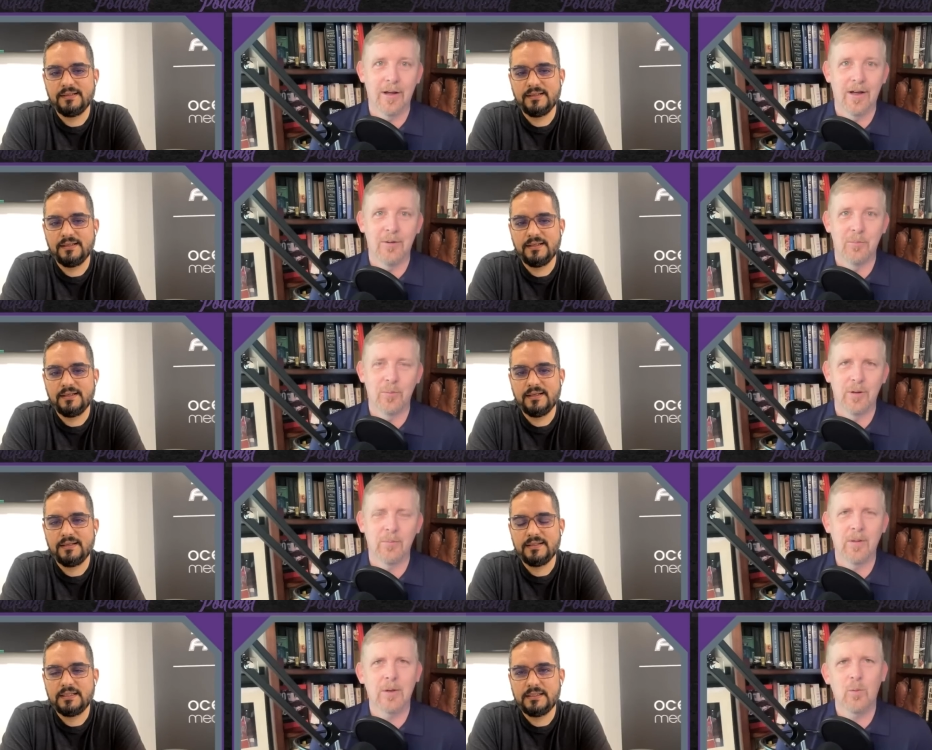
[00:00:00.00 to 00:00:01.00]
Speaker 1: Uh, but
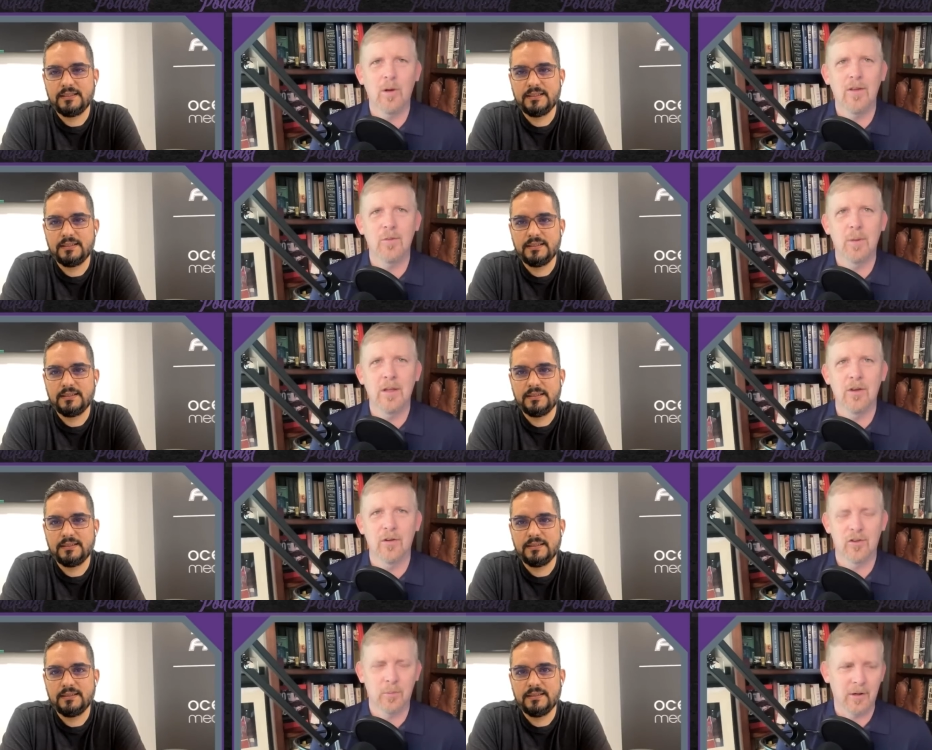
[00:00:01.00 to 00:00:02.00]
like, what has been your
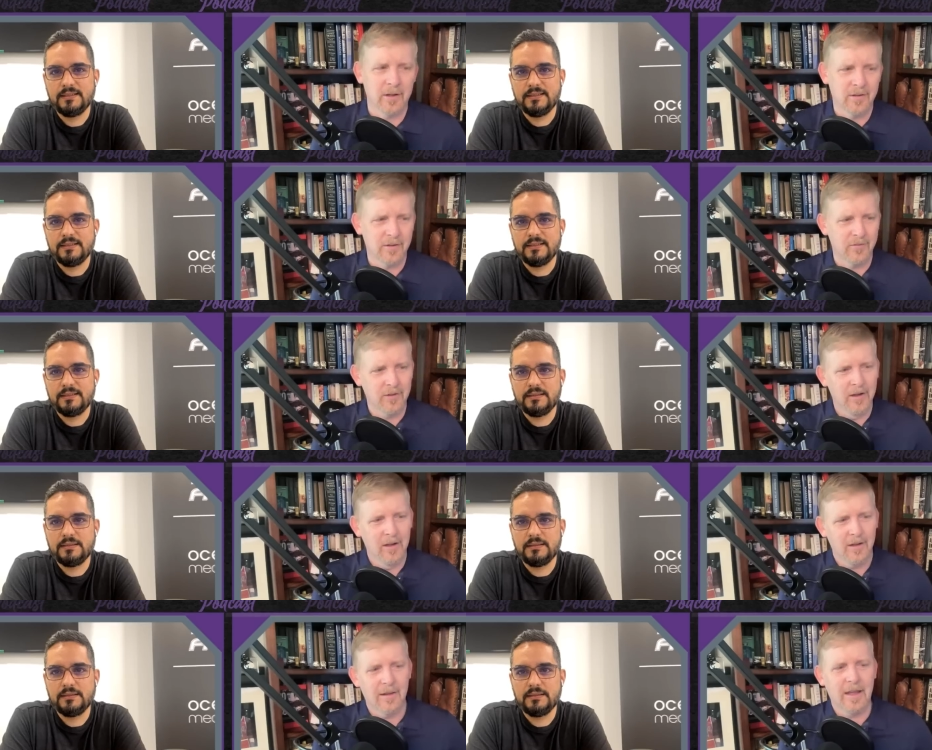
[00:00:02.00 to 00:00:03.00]
experience of
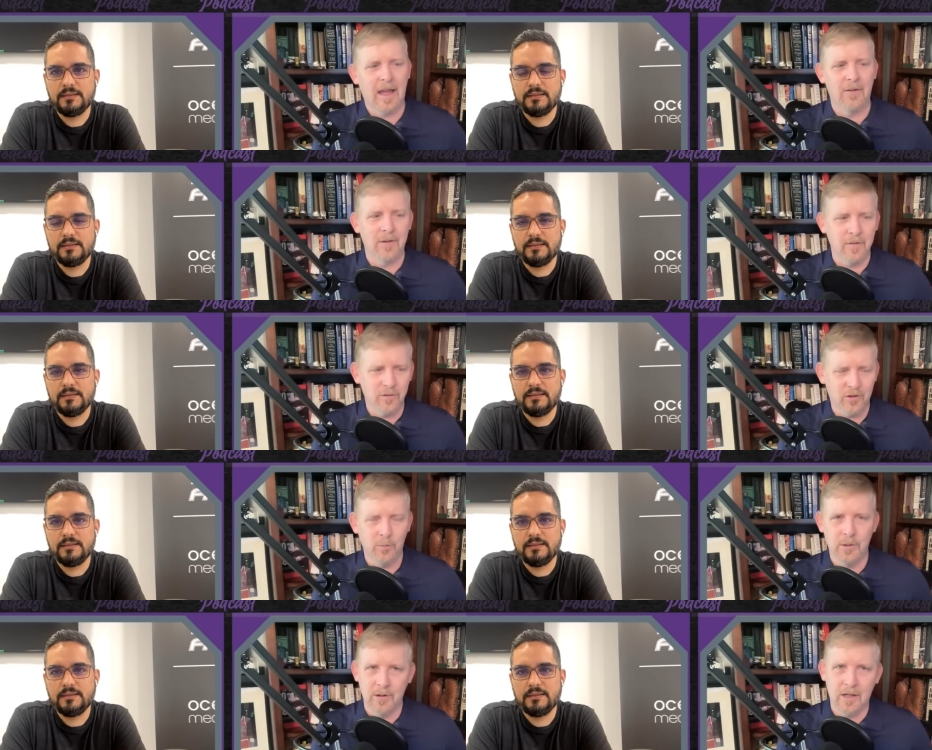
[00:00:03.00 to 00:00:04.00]
like having these
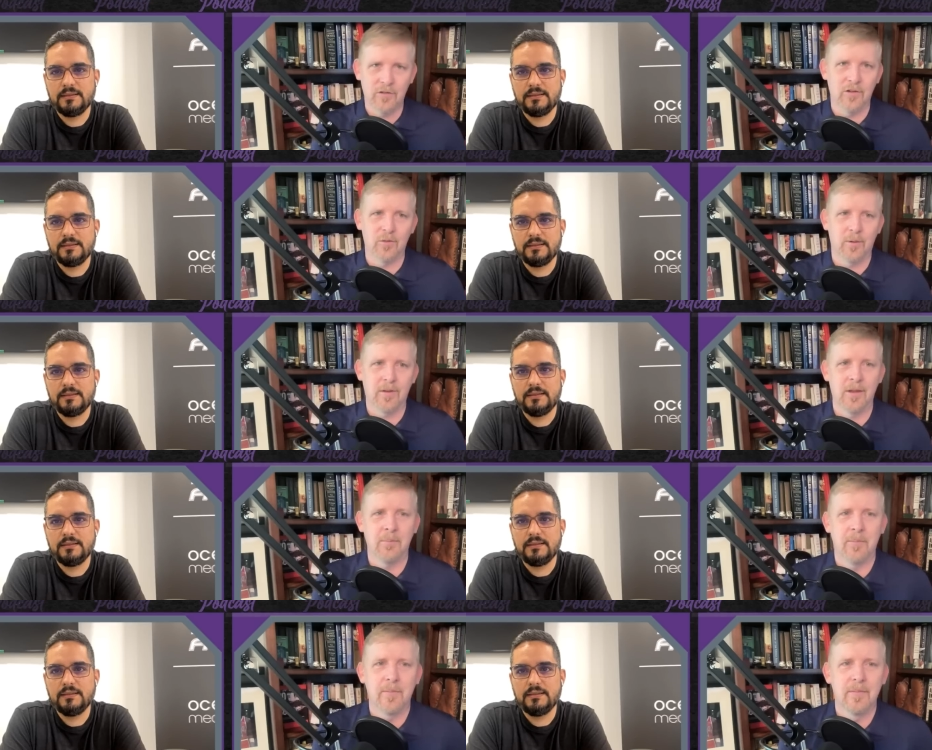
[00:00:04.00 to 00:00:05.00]
communications with him?
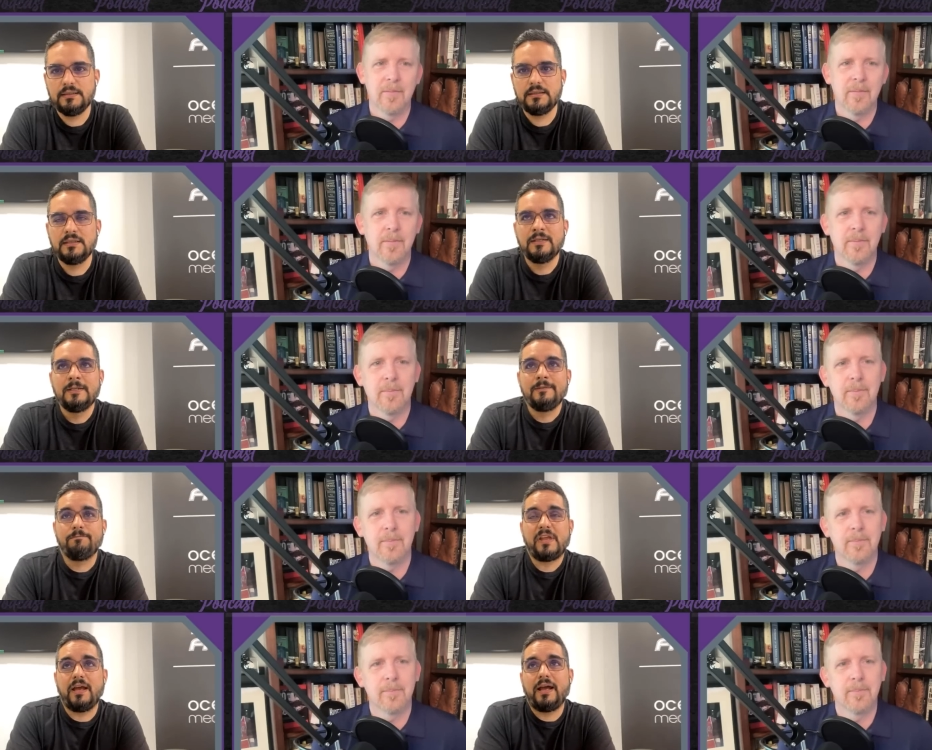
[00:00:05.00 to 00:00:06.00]

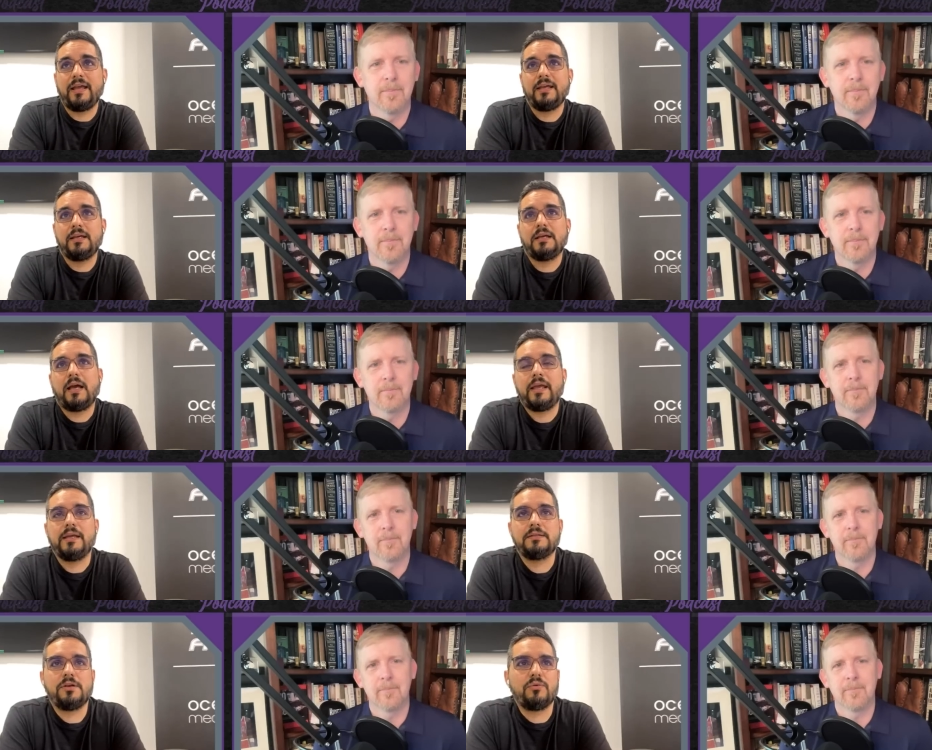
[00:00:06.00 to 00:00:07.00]
Speaker 2: Yeah, I,
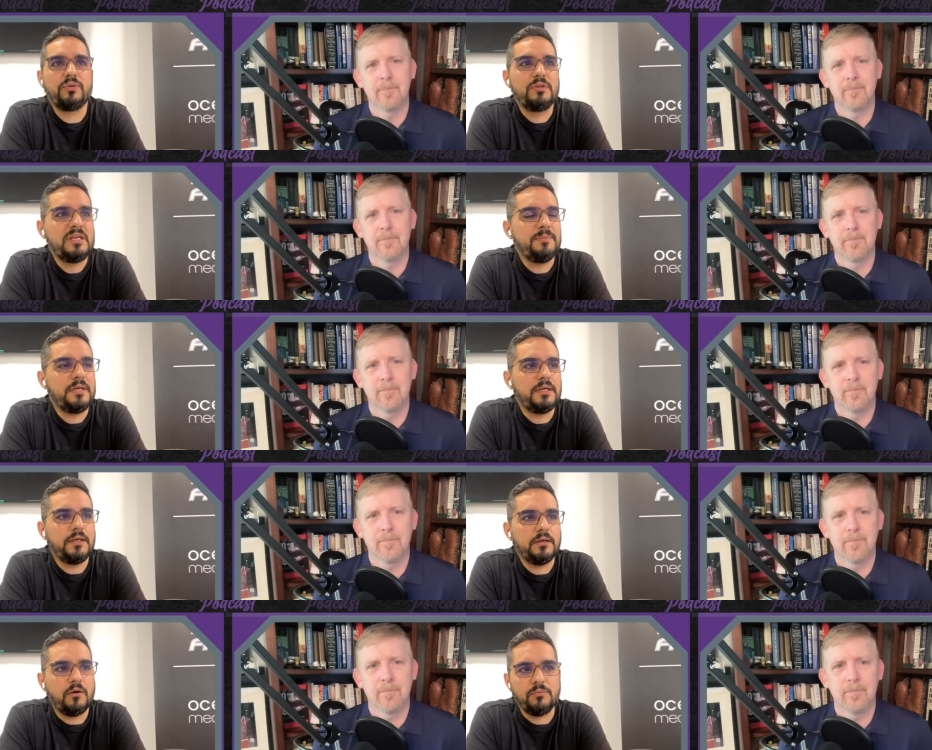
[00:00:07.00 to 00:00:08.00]
I talk with
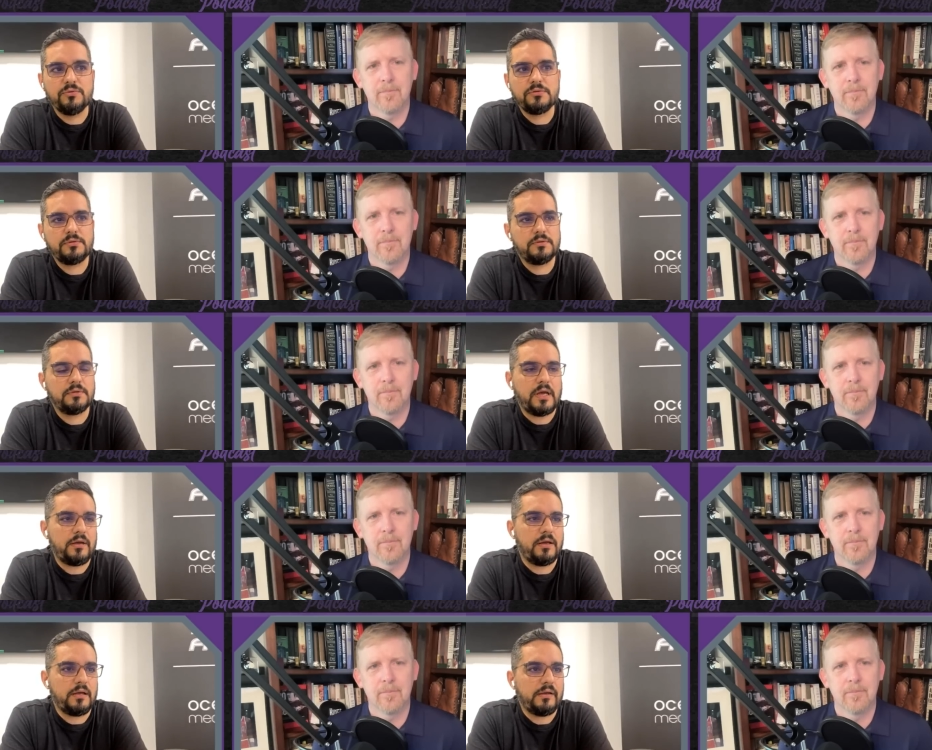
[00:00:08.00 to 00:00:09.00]
Nimi almost
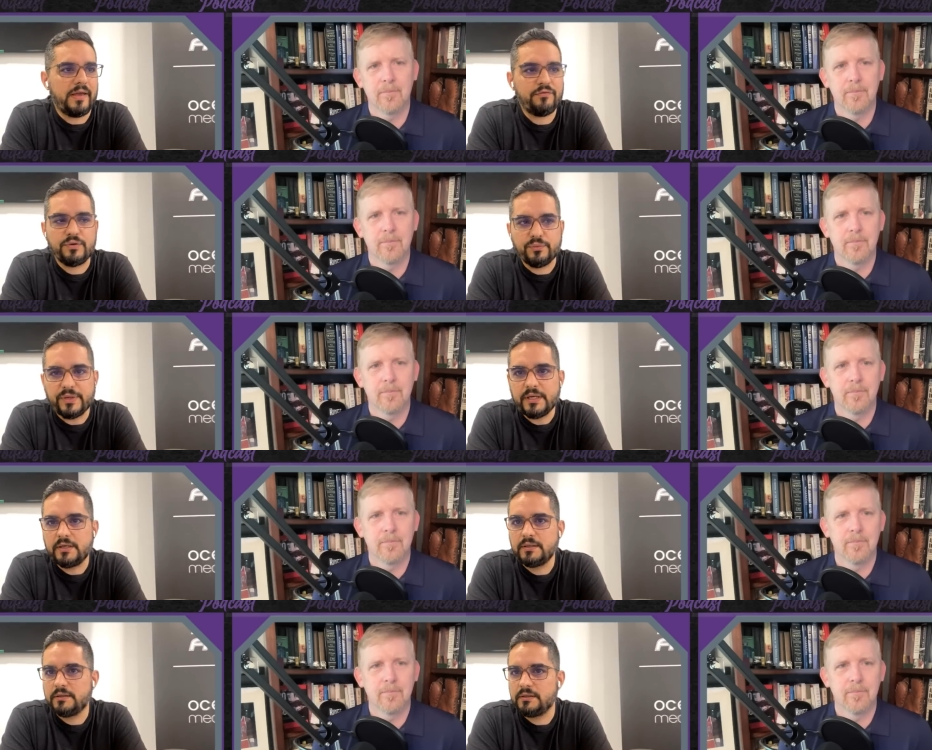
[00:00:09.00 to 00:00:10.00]
uh, every
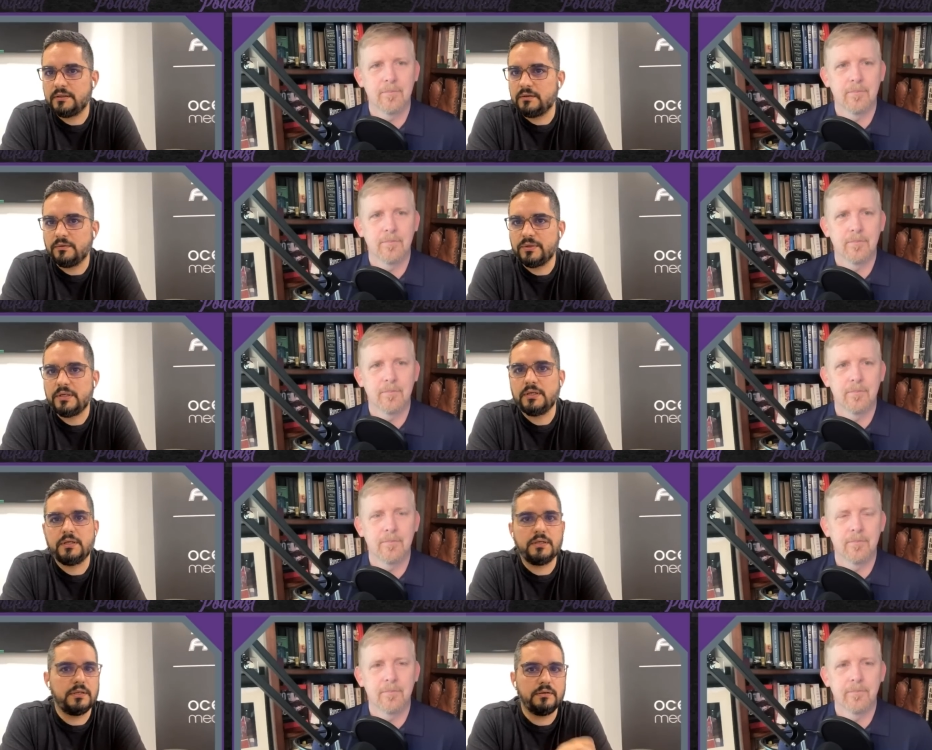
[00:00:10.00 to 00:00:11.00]
week. Uh,
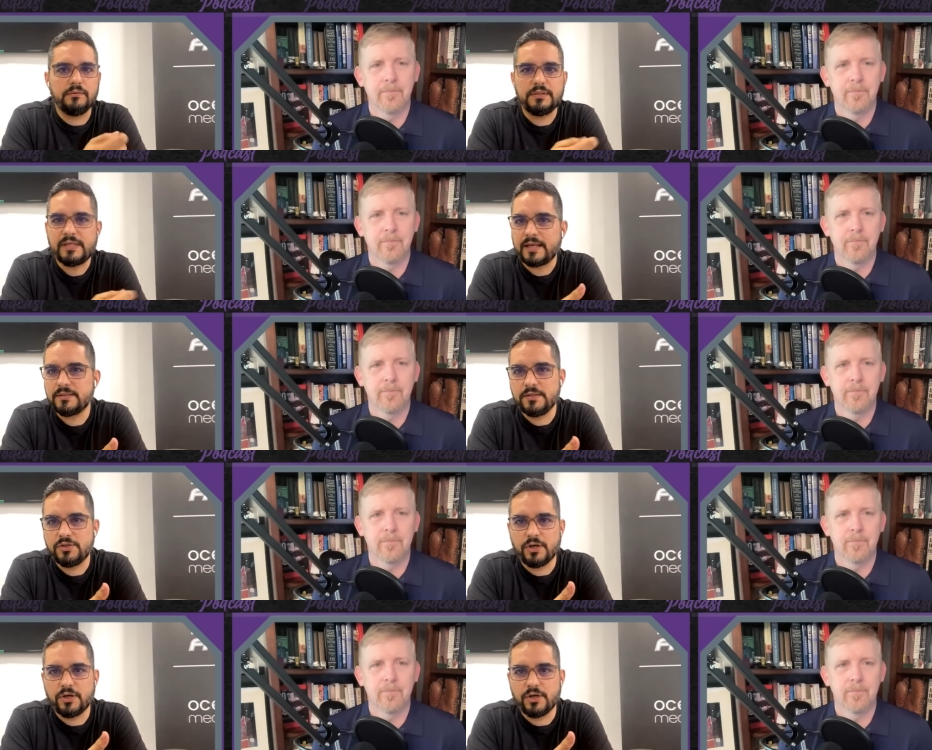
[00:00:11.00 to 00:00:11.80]
we, we text